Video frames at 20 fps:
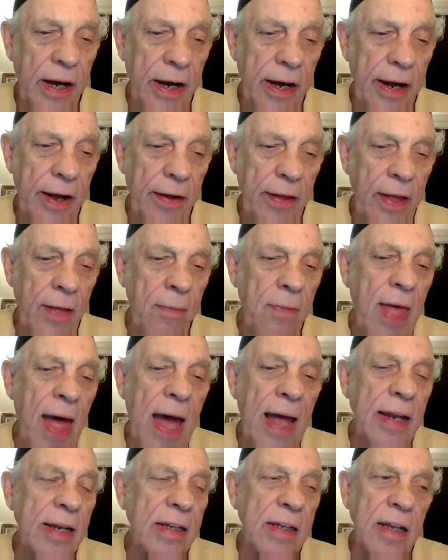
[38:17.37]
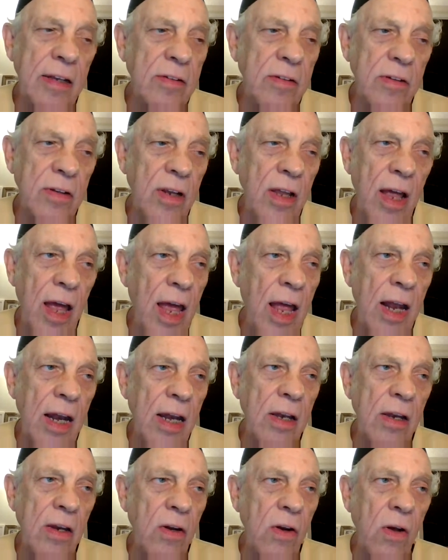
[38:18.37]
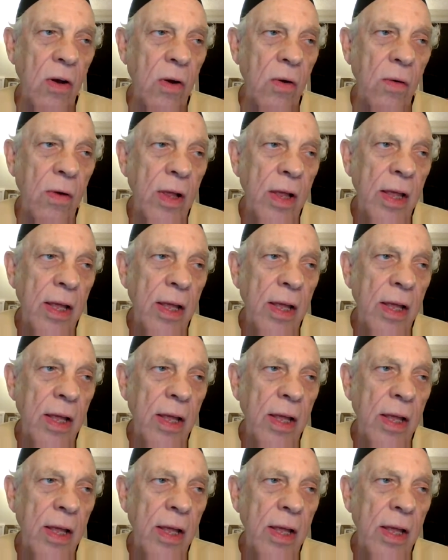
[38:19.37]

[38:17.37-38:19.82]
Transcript: Uh, and that does, and you know,